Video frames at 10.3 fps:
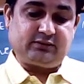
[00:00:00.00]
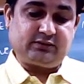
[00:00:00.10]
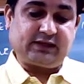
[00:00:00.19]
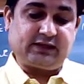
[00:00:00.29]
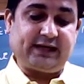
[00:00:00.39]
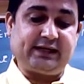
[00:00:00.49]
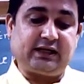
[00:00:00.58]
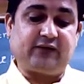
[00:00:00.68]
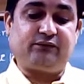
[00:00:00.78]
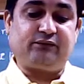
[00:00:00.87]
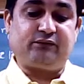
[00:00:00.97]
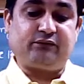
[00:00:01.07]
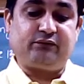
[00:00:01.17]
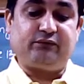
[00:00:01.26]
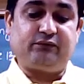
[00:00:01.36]
tied
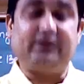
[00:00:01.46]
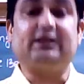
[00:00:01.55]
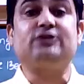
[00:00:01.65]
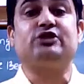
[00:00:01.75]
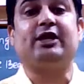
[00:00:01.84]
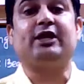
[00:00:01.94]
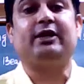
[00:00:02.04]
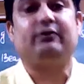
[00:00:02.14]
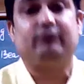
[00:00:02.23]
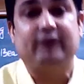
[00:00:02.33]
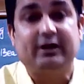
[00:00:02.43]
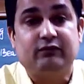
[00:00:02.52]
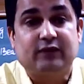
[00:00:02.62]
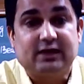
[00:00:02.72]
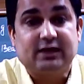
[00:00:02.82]
up with a chain? When
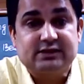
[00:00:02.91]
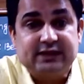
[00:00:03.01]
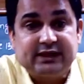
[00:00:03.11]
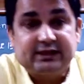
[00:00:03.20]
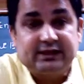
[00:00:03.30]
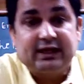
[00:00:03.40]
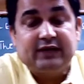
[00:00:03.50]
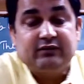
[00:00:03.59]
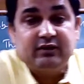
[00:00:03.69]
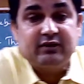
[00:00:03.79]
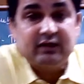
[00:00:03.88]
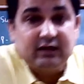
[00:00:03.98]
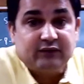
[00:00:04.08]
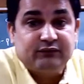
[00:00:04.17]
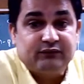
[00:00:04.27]
was it tied
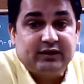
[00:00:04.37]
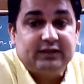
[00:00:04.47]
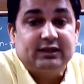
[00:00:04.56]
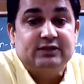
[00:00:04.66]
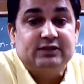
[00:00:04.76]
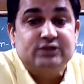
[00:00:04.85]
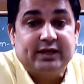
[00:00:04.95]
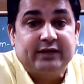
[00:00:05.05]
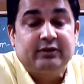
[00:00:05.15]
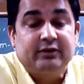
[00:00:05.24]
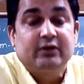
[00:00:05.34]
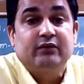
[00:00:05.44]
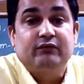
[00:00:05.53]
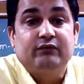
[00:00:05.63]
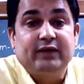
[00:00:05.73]
up with a chain?
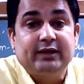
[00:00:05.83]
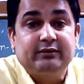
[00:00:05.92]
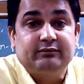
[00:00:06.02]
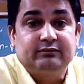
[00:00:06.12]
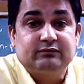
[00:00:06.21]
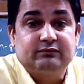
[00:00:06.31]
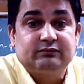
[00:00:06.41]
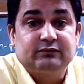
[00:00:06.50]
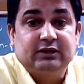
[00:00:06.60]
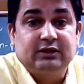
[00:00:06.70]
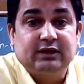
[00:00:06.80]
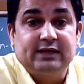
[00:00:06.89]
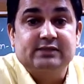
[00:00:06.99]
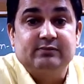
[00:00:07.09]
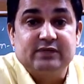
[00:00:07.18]
When
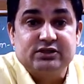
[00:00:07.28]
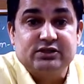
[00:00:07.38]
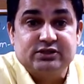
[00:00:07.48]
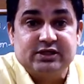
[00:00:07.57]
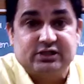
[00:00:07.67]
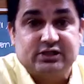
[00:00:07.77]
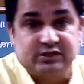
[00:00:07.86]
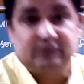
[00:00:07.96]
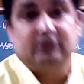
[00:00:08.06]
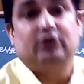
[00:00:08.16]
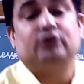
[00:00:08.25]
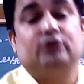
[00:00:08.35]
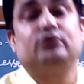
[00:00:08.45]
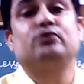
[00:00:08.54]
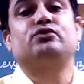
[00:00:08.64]
its mistress
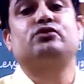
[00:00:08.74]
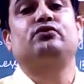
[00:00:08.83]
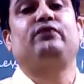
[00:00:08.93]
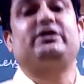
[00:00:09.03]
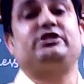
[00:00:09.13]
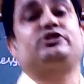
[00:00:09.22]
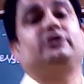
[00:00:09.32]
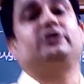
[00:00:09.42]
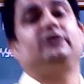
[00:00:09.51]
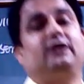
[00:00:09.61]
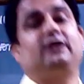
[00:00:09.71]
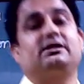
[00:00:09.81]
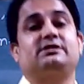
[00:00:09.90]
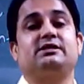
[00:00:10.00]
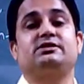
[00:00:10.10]
used to visit her
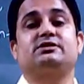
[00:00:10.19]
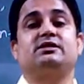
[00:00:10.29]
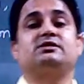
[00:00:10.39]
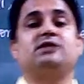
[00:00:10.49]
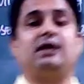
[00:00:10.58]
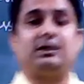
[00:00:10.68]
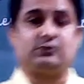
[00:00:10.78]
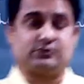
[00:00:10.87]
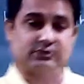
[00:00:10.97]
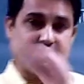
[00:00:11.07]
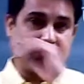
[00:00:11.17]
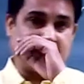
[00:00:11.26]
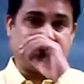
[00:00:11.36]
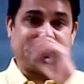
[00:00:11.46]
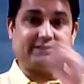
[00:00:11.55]
sister's house.
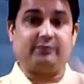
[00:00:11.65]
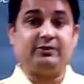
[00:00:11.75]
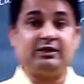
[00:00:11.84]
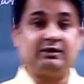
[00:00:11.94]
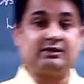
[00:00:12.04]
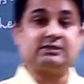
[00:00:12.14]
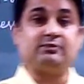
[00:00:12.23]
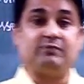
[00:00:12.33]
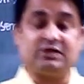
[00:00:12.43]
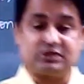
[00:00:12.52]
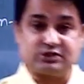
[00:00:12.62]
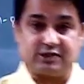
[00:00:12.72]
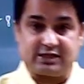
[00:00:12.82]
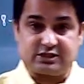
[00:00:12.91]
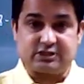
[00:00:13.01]
When the bear's
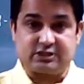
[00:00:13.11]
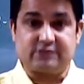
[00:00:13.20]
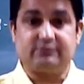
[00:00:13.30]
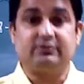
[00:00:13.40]
mistress